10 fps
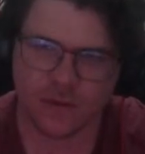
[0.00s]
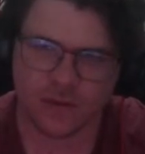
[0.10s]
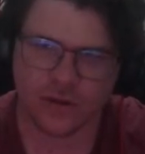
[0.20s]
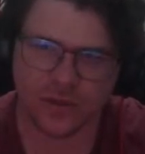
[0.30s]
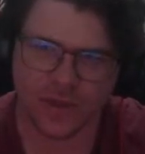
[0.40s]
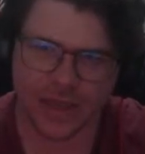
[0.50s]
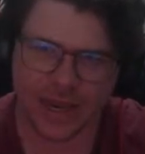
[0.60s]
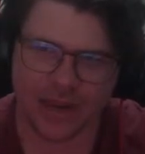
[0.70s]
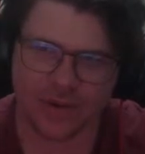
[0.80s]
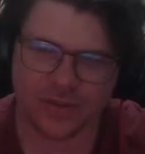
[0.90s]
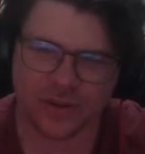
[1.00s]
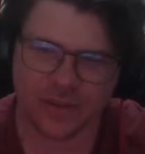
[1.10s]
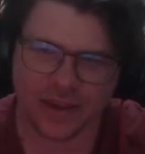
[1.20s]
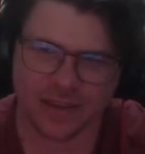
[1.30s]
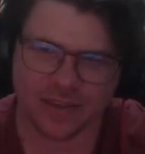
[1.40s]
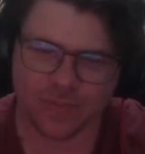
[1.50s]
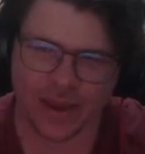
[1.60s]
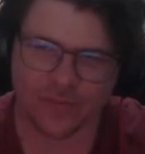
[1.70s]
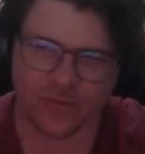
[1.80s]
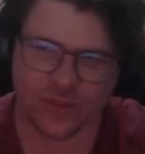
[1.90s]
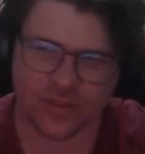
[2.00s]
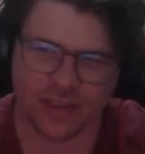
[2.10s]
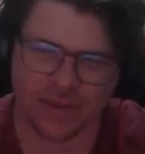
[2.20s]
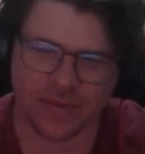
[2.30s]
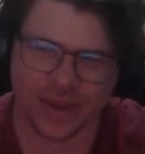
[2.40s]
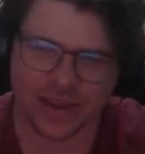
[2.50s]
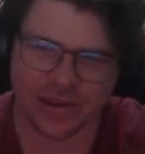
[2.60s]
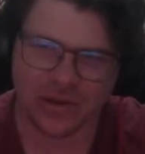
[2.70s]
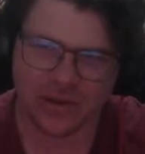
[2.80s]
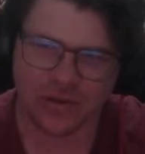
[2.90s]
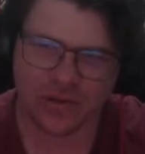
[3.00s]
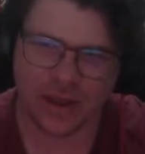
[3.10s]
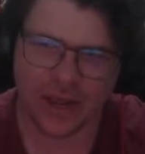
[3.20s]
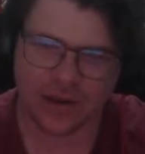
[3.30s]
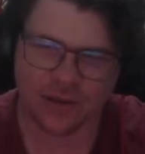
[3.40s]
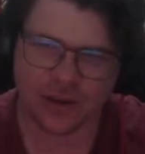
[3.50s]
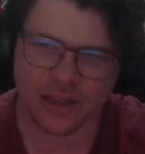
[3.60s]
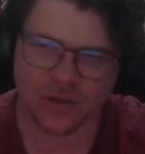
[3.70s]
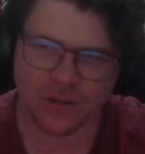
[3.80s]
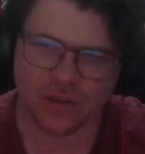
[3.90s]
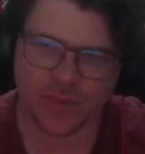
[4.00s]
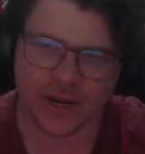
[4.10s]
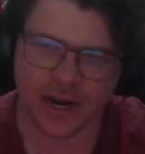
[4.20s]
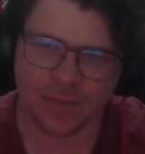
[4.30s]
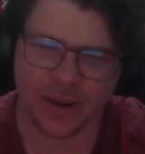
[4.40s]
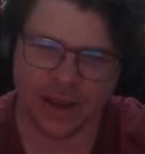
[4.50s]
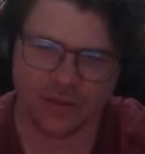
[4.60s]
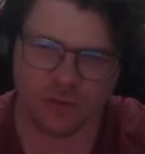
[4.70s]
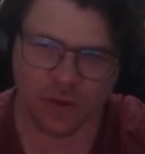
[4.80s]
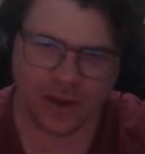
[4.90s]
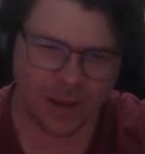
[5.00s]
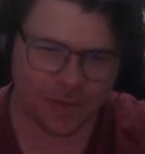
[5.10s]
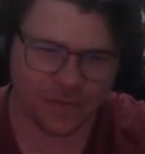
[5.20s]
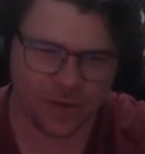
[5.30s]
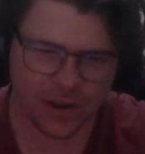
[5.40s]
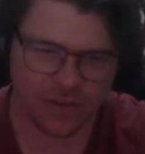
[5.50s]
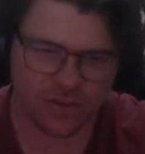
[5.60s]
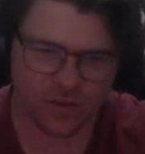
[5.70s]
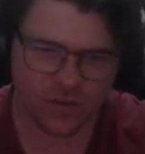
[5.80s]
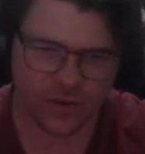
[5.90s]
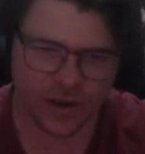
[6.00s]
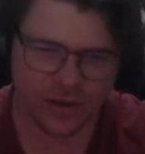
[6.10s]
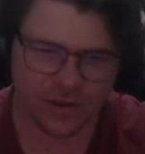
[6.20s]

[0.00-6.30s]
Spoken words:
Don't think anyone's going to take a back foot step here. And it looks like they'll just split it up now, so probably a couple of fines during the week.